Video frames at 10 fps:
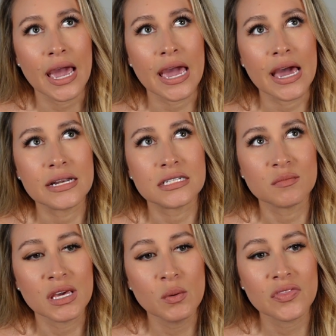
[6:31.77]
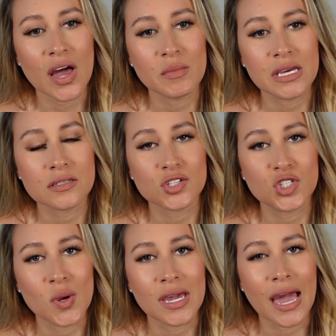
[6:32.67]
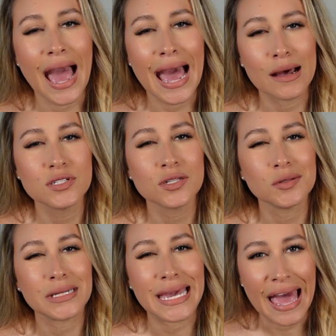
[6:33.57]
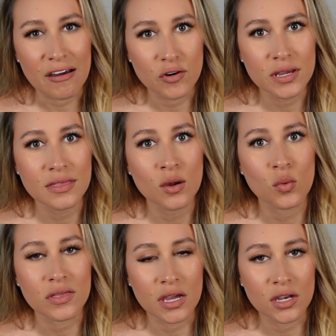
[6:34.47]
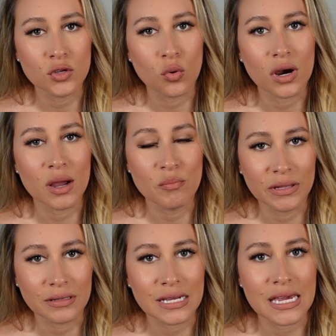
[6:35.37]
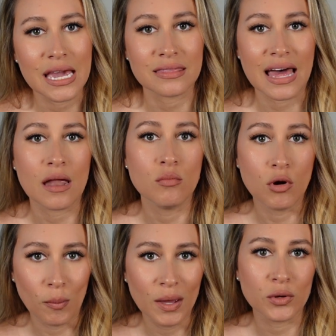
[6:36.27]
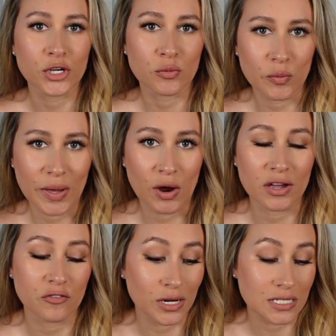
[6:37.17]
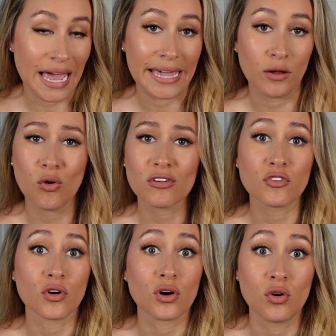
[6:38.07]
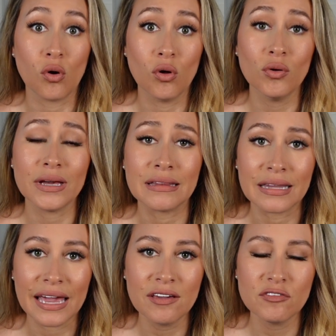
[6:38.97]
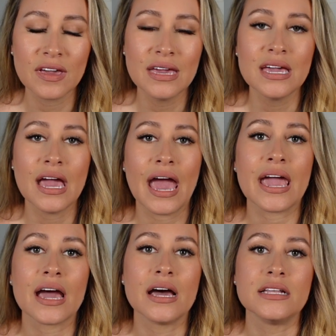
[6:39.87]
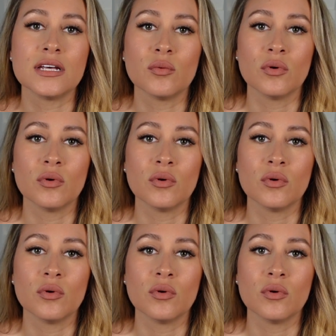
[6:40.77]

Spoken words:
And to me, what that means is doing absolutely everything within your ability at that moment when you're preparing for a title or for a goal in life, and